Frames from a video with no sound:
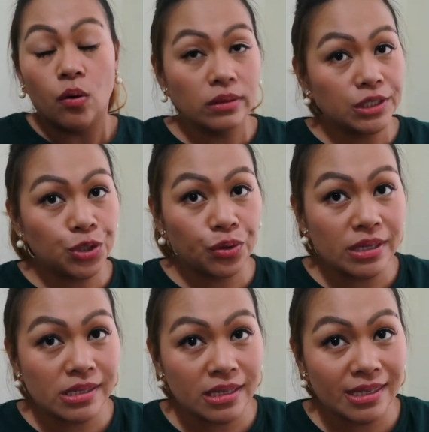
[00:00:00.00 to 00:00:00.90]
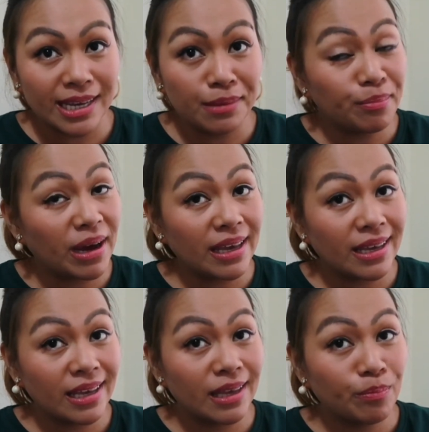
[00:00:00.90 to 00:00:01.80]
the choices in
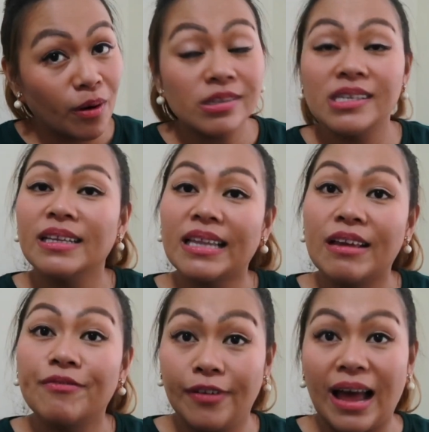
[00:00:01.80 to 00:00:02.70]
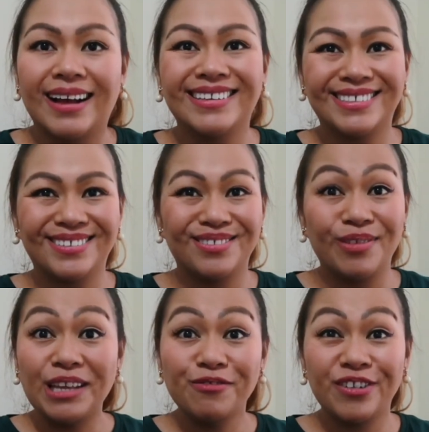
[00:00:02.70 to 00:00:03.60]
my Boxing Day vlog, so
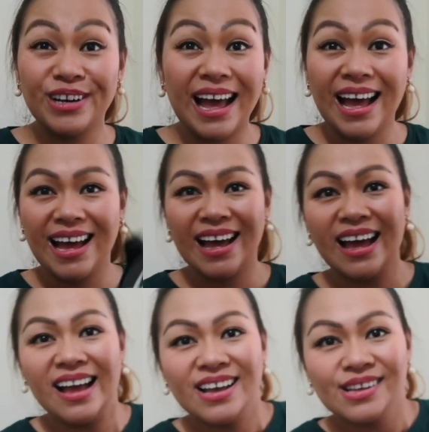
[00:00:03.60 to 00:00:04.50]
wait for that.